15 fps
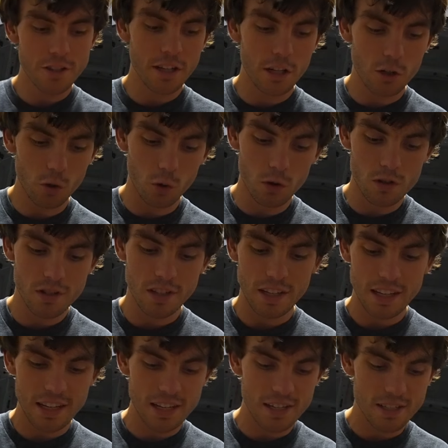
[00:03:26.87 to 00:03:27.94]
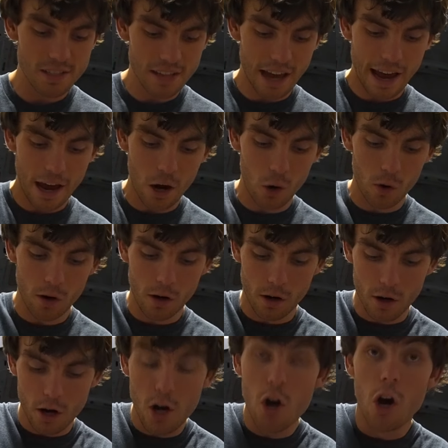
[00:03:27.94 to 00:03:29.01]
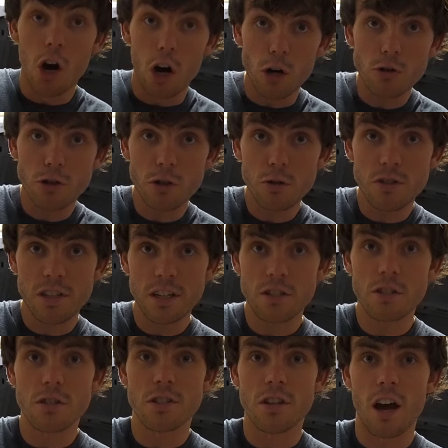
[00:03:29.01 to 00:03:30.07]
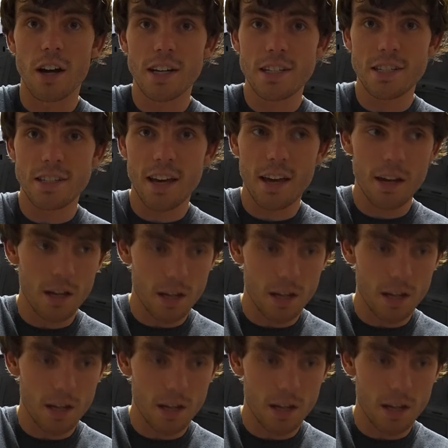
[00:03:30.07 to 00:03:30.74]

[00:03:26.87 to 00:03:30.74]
set of tools is our O2 sensor socket set.